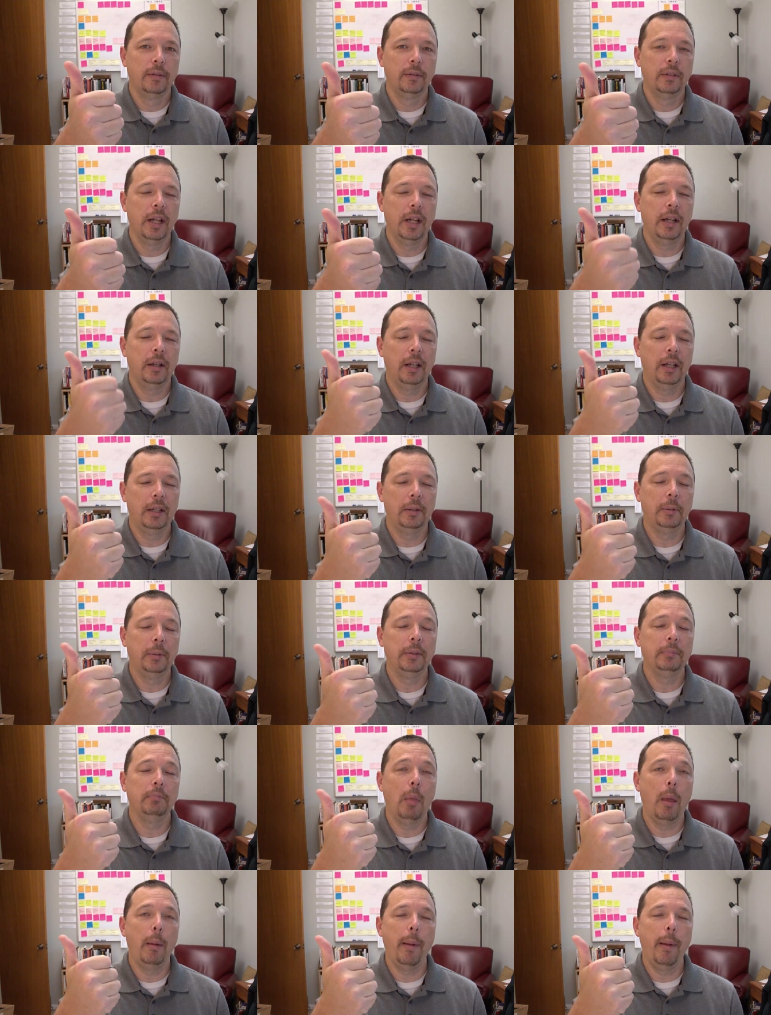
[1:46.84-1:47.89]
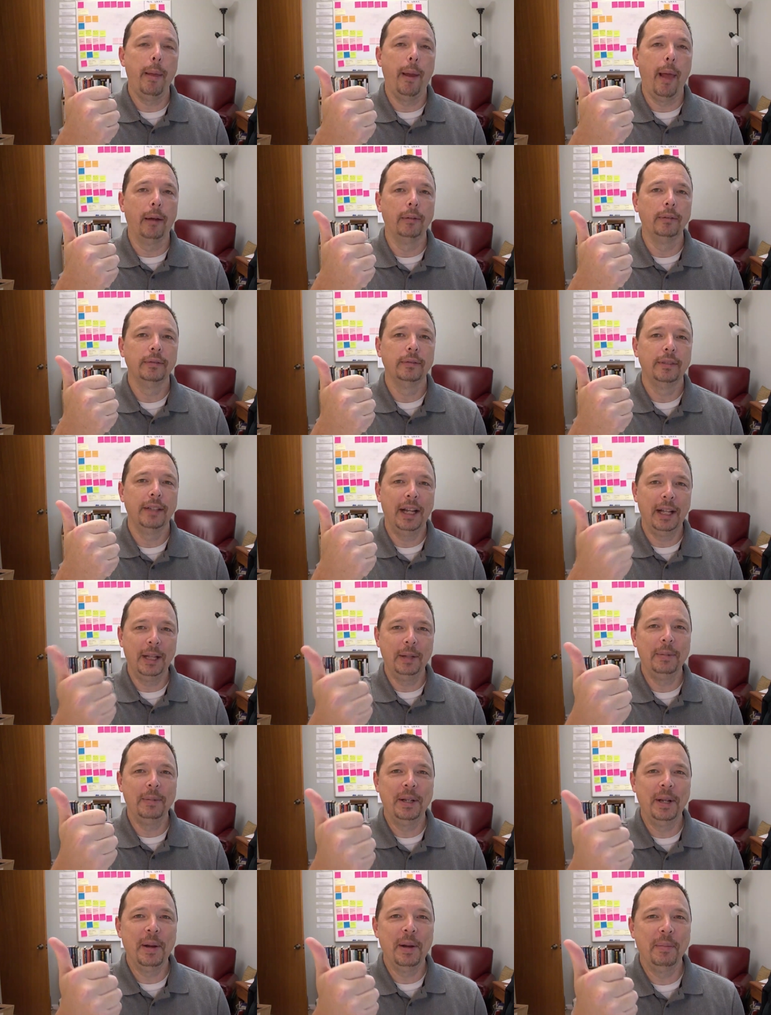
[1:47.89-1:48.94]
now,
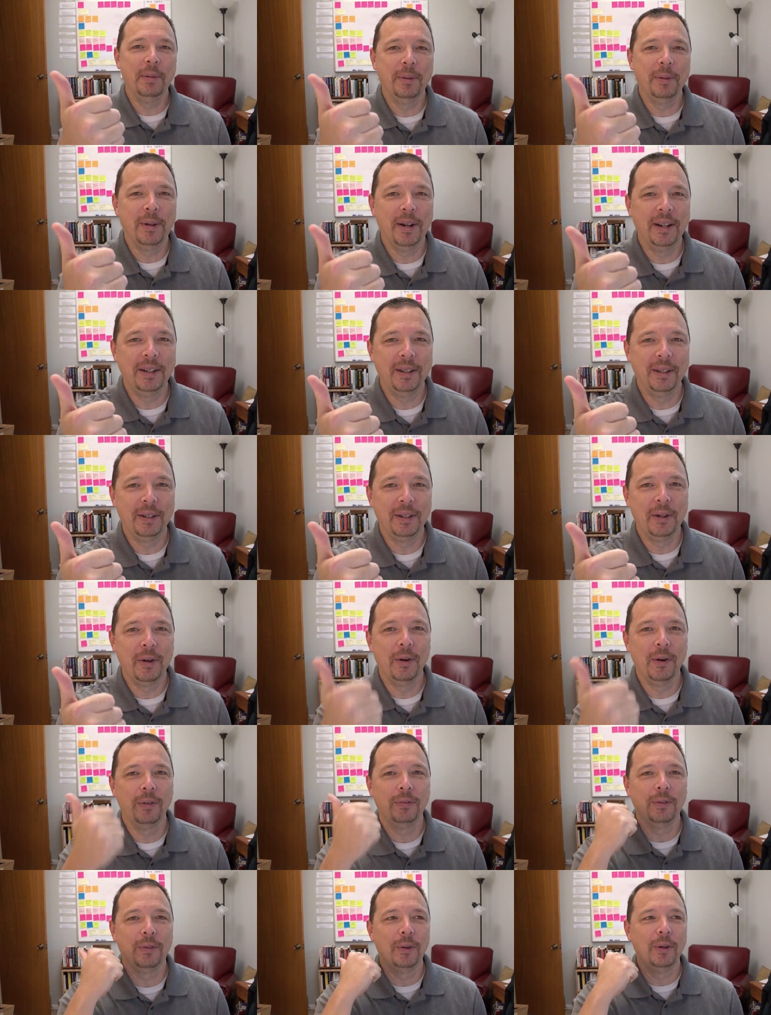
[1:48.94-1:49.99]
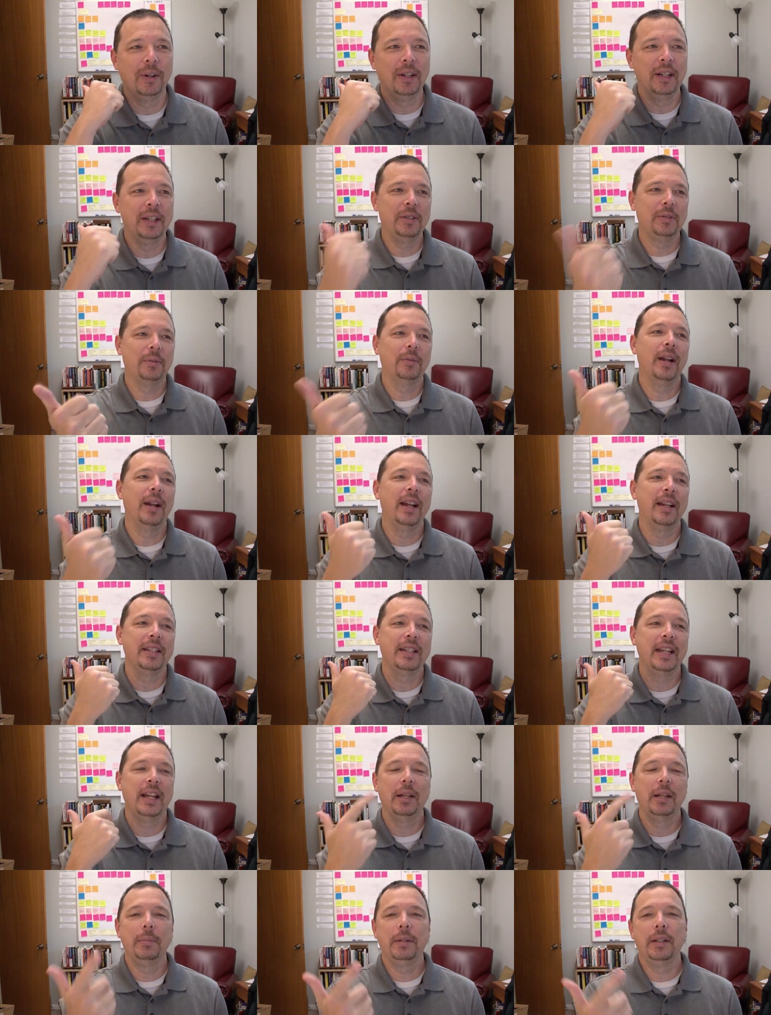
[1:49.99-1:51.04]
Element number one of the core four is
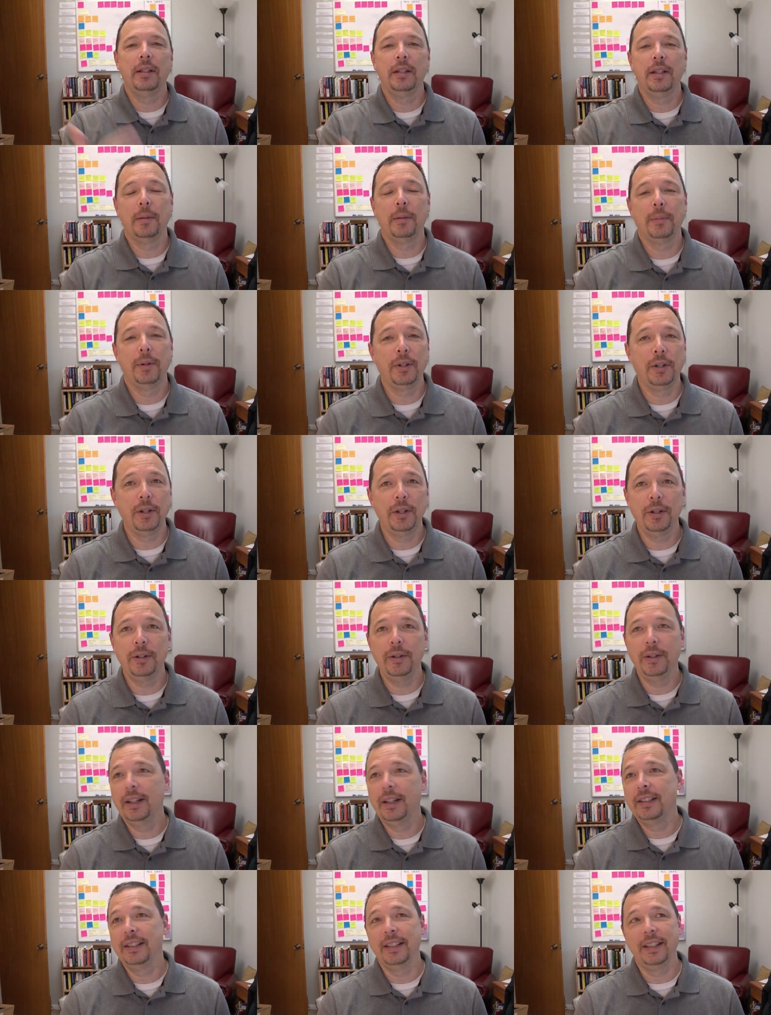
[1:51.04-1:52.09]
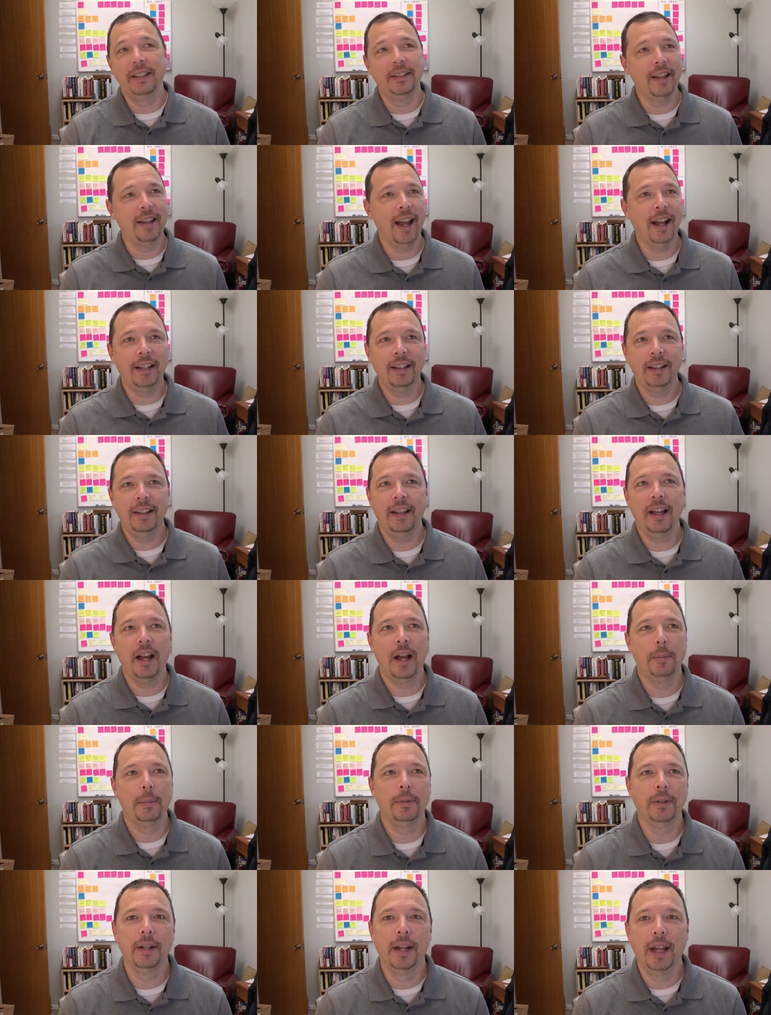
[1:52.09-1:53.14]
rest. Element number two is exactly the
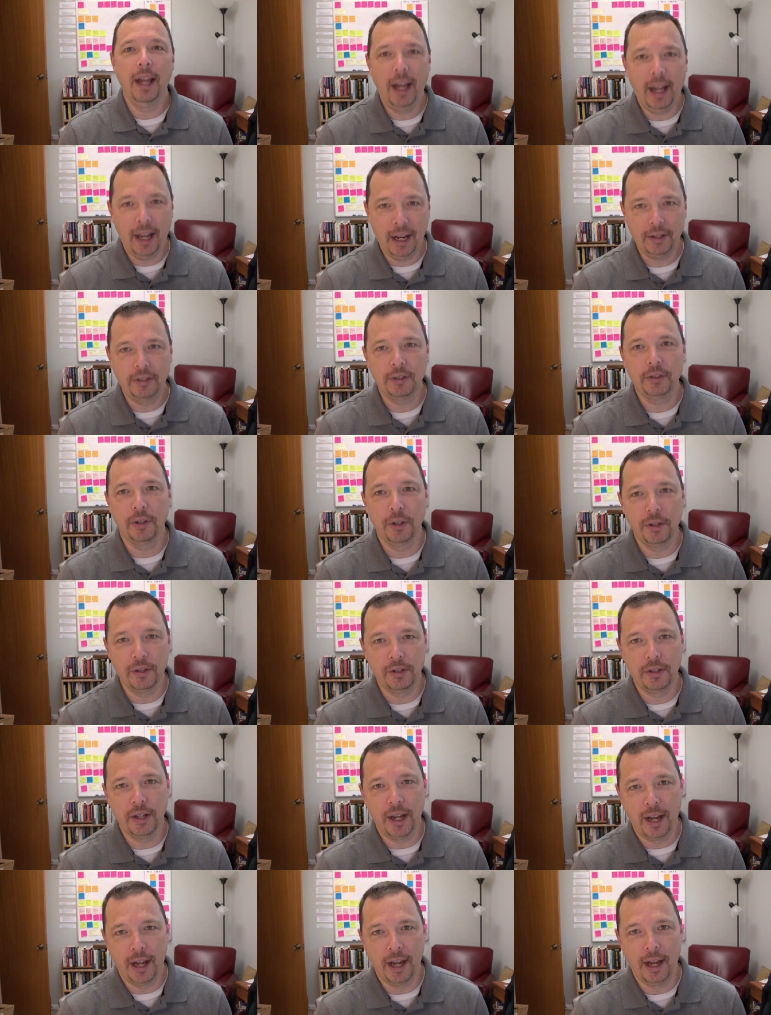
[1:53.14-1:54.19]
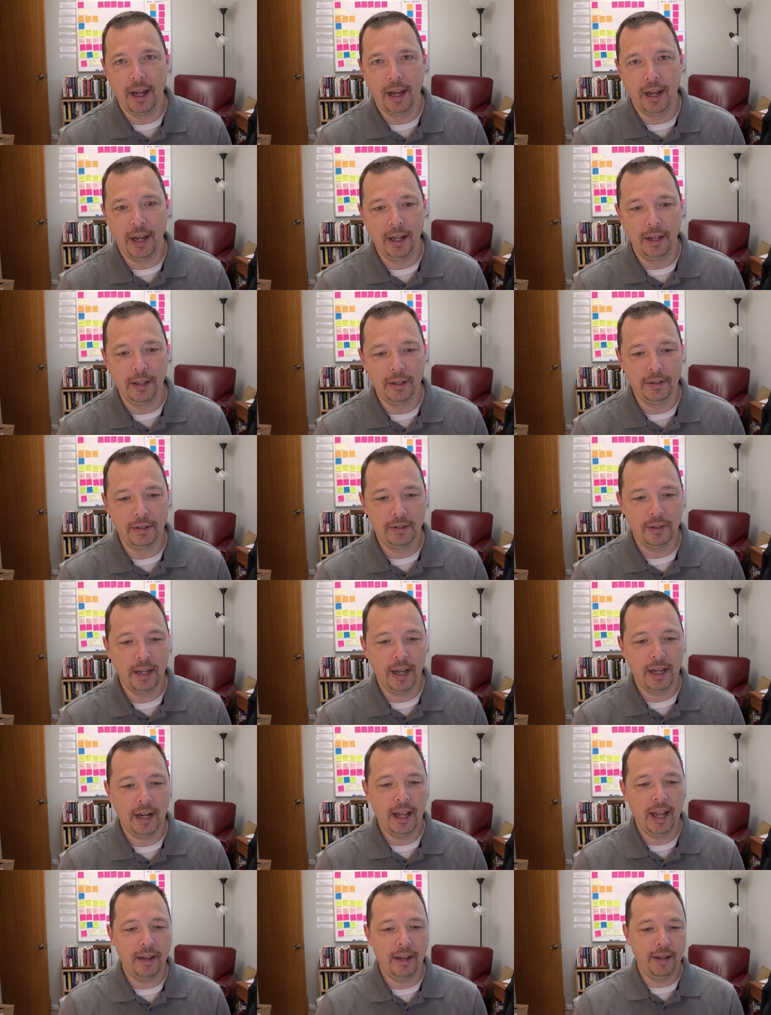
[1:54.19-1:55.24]
opposite exercise.
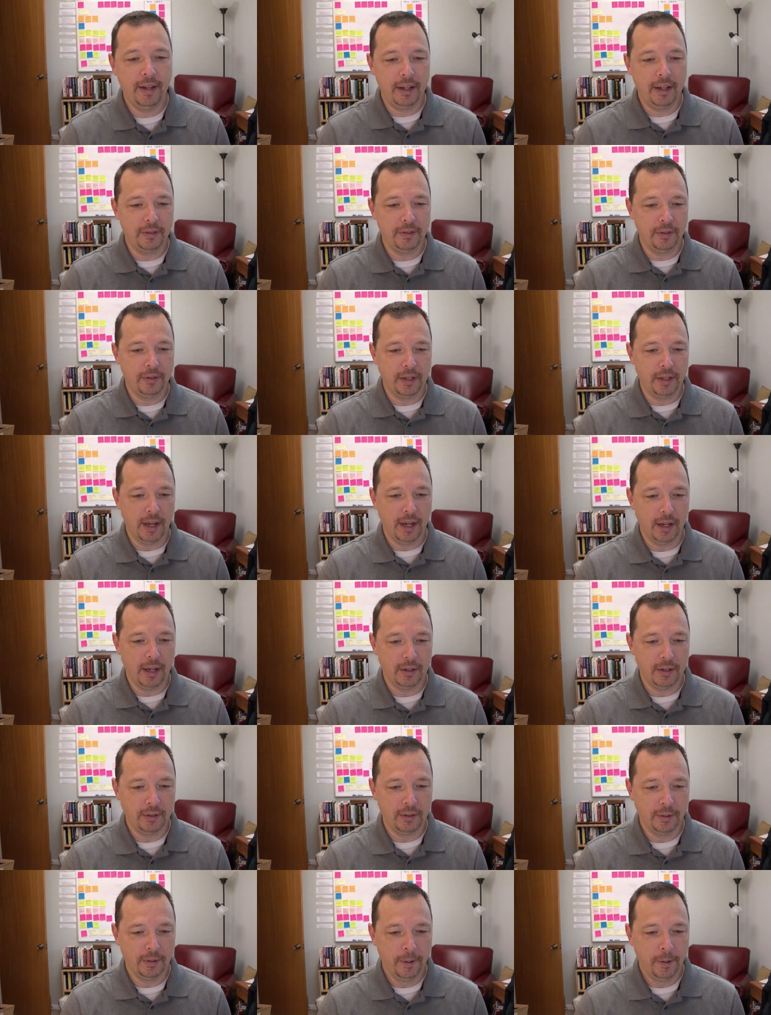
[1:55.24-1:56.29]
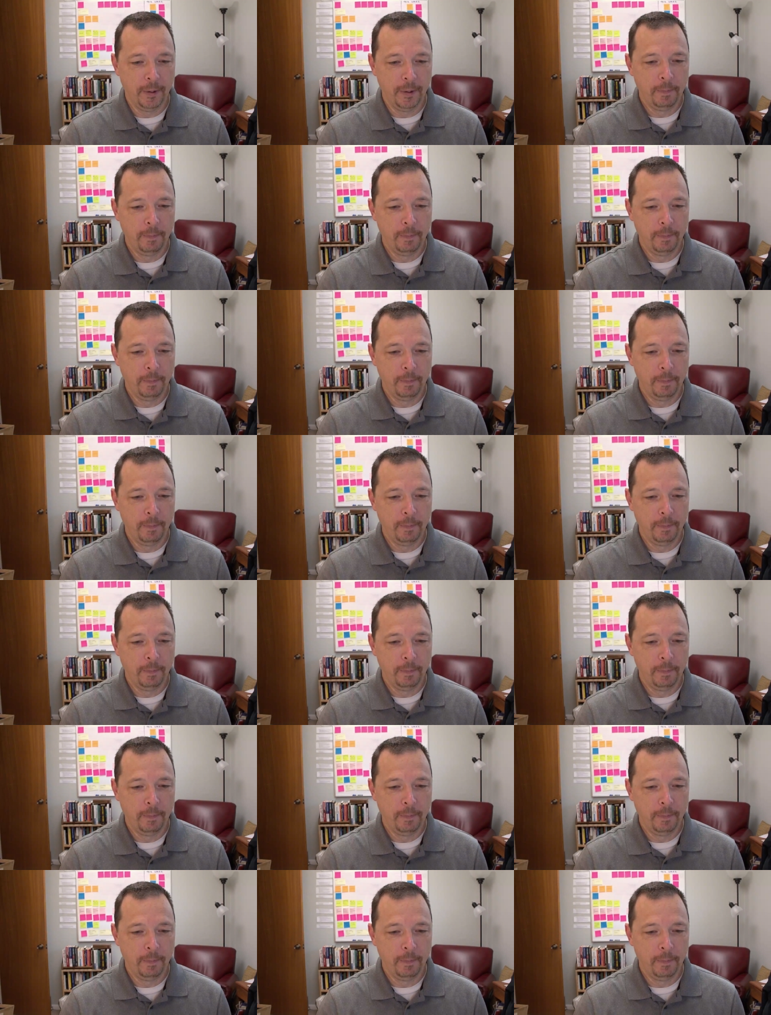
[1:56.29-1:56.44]
Got to have exercise.